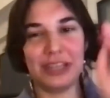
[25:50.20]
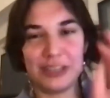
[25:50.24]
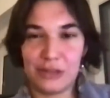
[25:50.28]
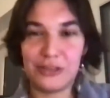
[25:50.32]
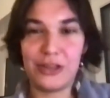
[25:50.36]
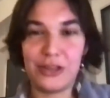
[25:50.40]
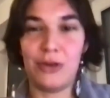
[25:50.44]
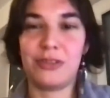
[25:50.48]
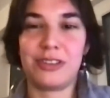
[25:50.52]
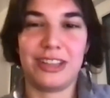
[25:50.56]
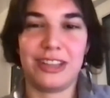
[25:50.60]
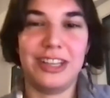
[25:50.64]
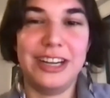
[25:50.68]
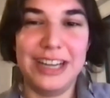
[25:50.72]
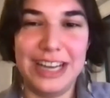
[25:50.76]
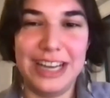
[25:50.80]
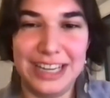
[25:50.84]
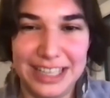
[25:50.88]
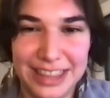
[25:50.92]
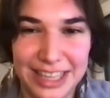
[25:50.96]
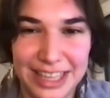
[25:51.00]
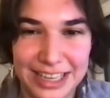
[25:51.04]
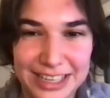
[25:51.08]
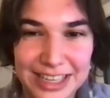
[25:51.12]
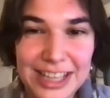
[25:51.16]
don't learn
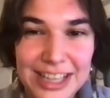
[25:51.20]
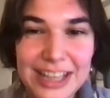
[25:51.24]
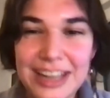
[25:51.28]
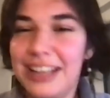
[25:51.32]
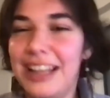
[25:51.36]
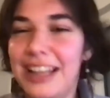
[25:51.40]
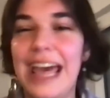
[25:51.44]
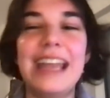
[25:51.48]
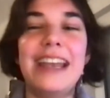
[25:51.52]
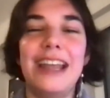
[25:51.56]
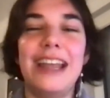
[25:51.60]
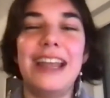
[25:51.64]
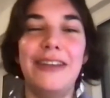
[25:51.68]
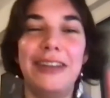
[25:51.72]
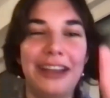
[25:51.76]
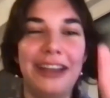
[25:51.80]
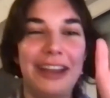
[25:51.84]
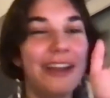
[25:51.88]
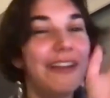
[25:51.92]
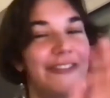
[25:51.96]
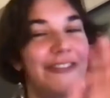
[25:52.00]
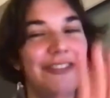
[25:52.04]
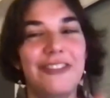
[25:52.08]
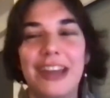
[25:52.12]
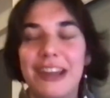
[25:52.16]
anything. Then
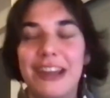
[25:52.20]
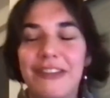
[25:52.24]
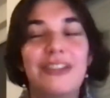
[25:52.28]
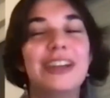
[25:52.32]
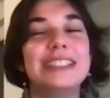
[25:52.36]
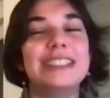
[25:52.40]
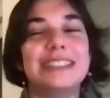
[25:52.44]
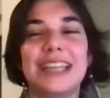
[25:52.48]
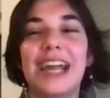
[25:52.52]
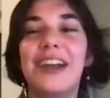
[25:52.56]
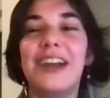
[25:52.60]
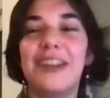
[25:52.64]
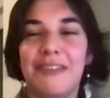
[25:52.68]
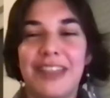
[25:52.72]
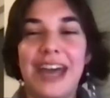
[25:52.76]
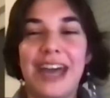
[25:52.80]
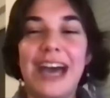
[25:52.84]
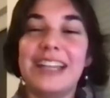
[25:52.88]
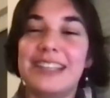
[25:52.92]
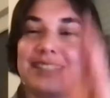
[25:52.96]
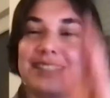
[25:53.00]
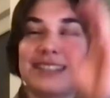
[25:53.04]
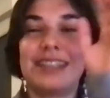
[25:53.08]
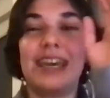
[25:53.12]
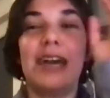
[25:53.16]
if you're scared of
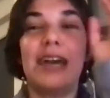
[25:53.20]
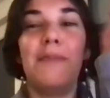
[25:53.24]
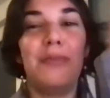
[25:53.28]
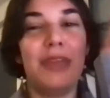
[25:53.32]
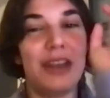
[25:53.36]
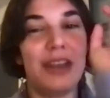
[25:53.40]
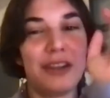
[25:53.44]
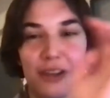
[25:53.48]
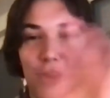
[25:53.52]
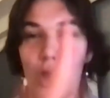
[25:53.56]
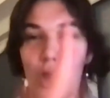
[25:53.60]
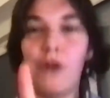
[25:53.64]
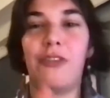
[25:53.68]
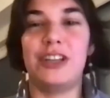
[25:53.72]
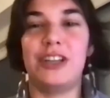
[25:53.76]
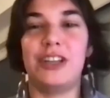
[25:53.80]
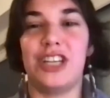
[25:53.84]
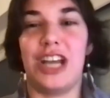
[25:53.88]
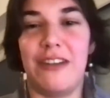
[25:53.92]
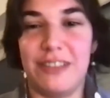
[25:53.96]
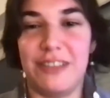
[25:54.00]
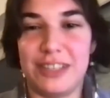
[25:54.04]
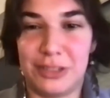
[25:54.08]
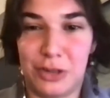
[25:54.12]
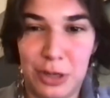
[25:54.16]
that step, then go for
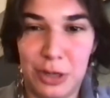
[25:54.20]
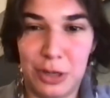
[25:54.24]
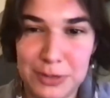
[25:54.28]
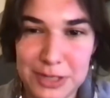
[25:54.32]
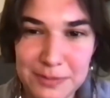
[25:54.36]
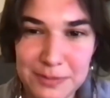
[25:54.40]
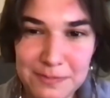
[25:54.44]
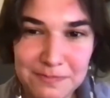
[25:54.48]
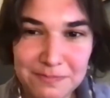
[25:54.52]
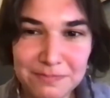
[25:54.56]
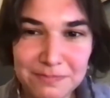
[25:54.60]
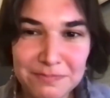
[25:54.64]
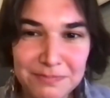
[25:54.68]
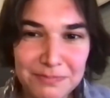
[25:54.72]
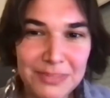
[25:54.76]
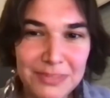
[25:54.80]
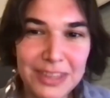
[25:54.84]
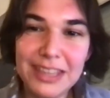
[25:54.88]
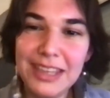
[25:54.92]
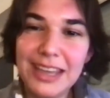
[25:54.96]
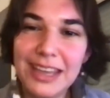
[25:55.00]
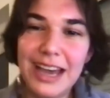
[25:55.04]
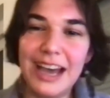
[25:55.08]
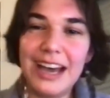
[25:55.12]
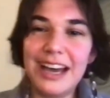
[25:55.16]
JavaScript.
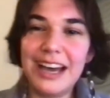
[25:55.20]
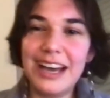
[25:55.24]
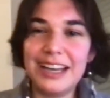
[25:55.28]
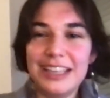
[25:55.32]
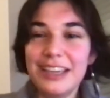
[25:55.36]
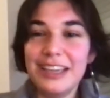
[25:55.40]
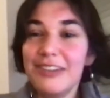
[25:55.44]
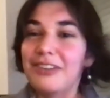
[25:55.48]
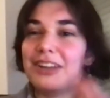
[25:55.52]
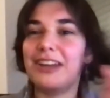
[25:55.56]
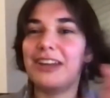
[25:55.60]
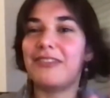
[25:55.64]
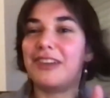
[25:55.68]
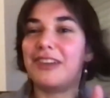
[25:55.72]
Even if I